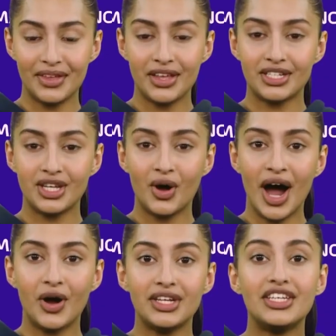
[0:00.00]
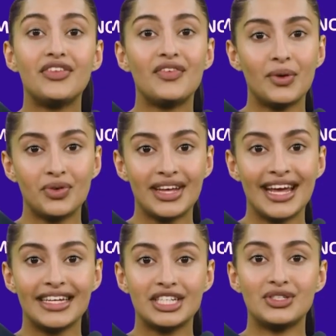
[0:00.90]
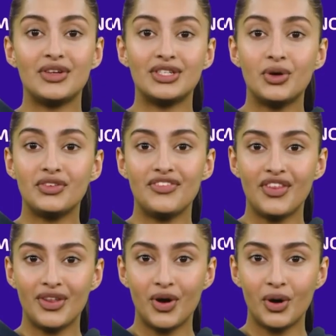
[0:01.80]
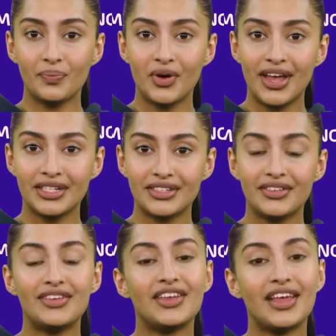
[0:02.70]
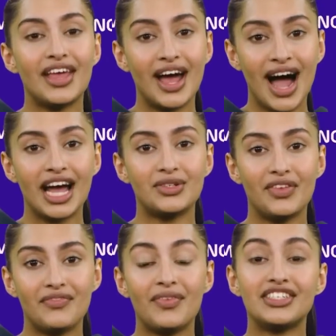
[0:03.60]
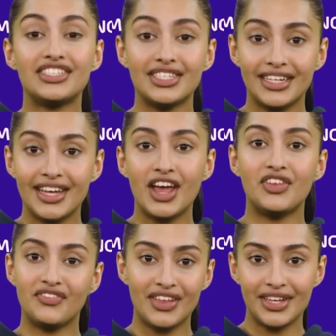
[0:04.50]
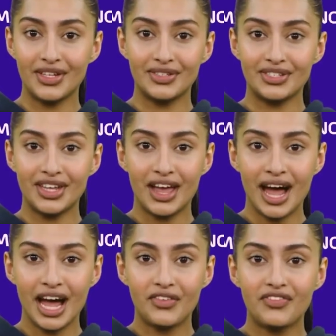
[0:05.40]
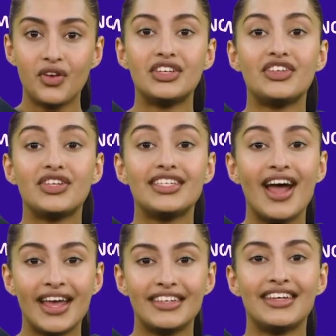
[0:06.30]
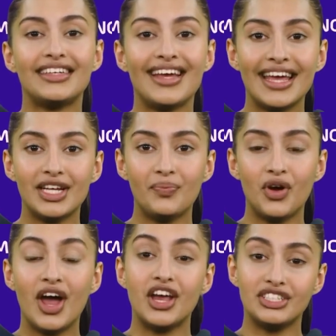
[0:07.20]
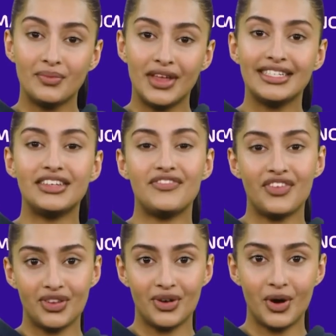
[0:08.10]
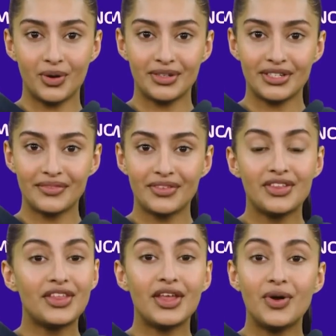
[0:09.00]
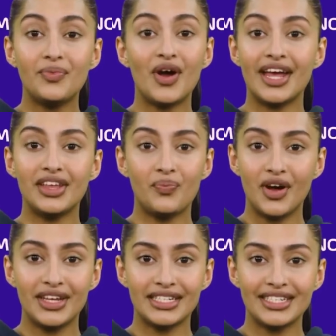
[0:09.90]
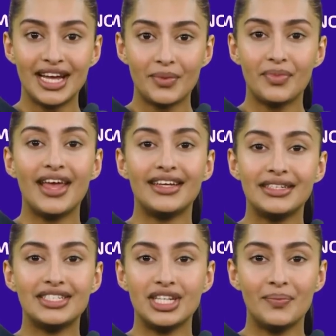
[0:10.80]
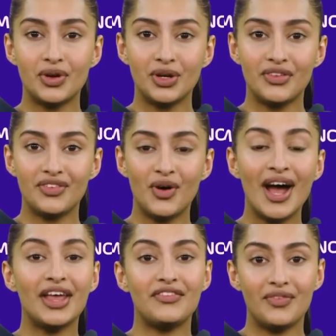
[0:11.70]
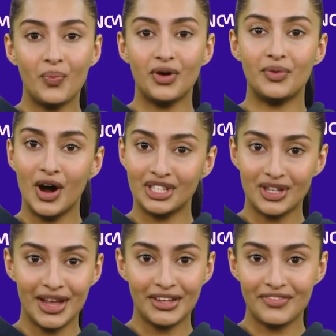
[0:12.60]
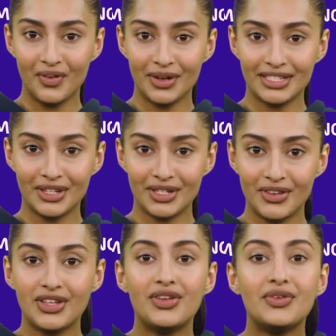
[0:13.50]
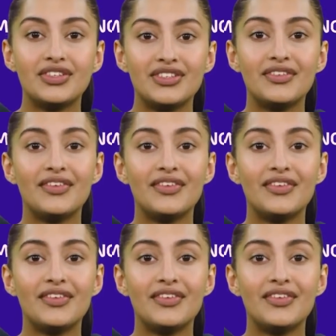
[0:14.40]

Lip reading: So how can you replicate these results for your own brand? As we've mentioned in other videos, influencer size is key when optimizing for your goals. Brand awareness campaigns typically thrive when larger influencers are used.